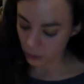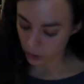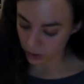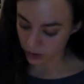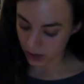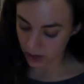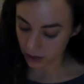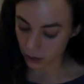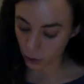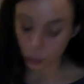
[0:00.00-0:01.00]
words
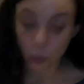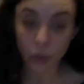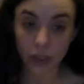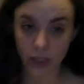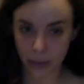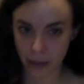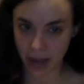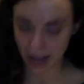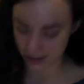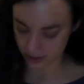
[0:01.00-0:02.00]
and lurid
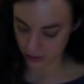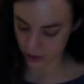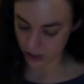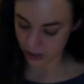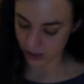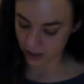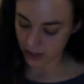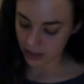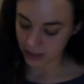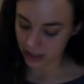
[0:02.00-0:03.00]
passages
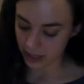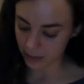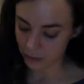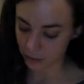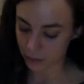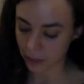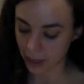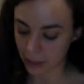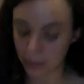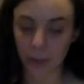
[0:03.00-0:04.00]
taken from
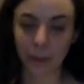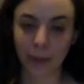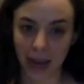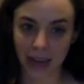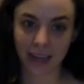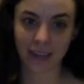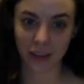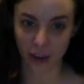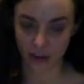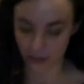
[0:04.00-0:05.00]
paperback
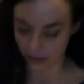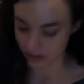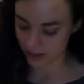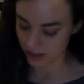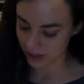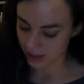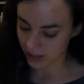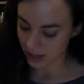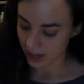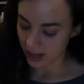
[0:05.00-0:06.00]
novels.
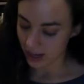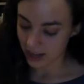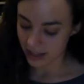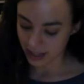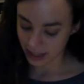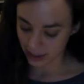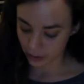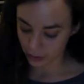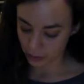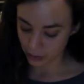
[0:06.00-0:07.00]
A second
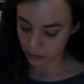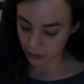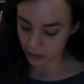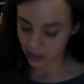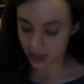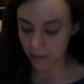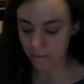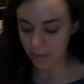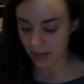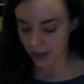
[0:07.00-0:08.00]
group underwent a
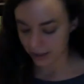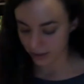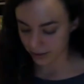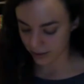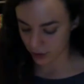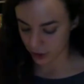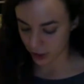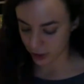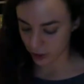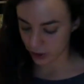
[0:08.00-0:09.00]
mild
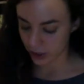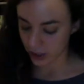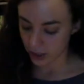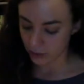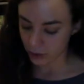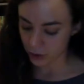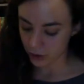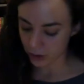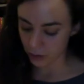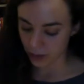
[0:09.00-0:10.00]
initiation in which
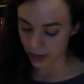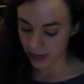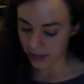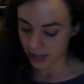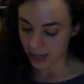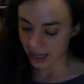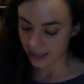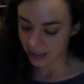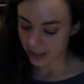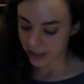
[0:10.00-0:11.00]
they read a
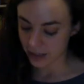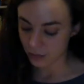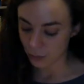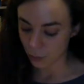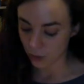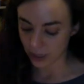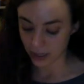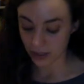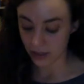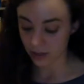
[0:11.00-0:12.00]
list of more
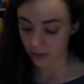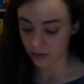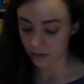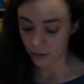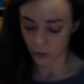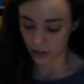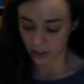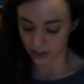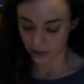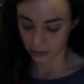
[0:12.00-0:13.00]

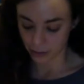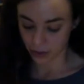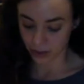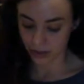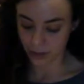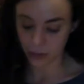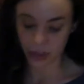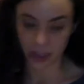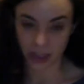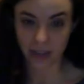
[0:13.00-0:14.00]
ordinary words
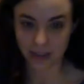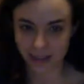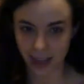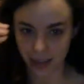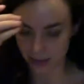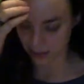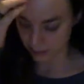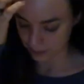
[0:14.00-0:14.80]
pertaining to sex.